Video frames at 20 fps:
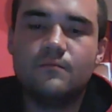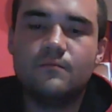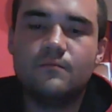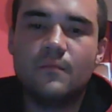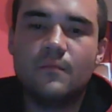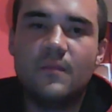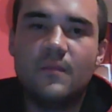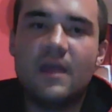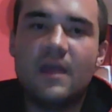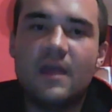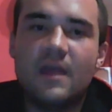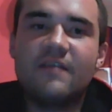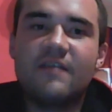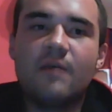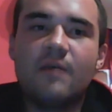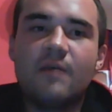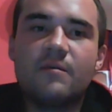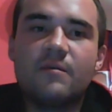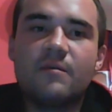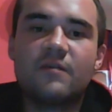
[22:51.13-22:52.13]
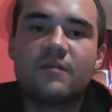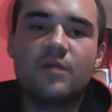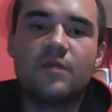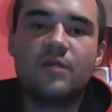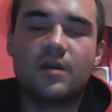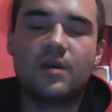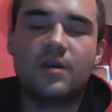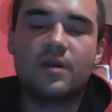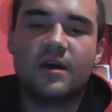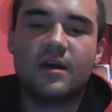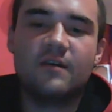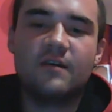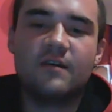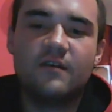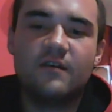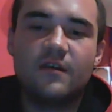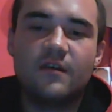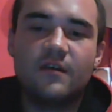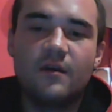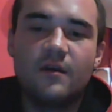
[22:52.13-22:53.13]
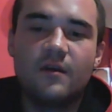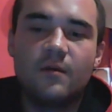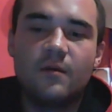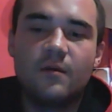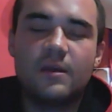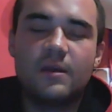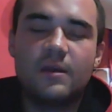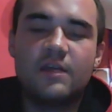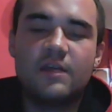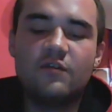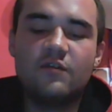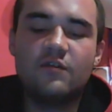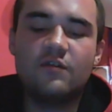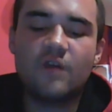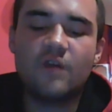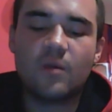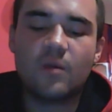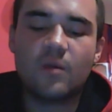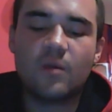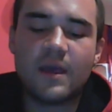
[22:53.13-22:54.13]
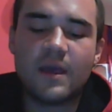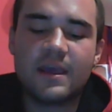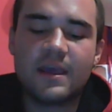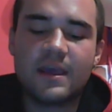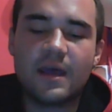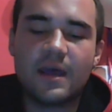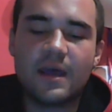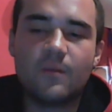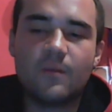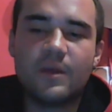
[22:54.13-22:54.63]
that's how it must work, guys. We need to start waking up.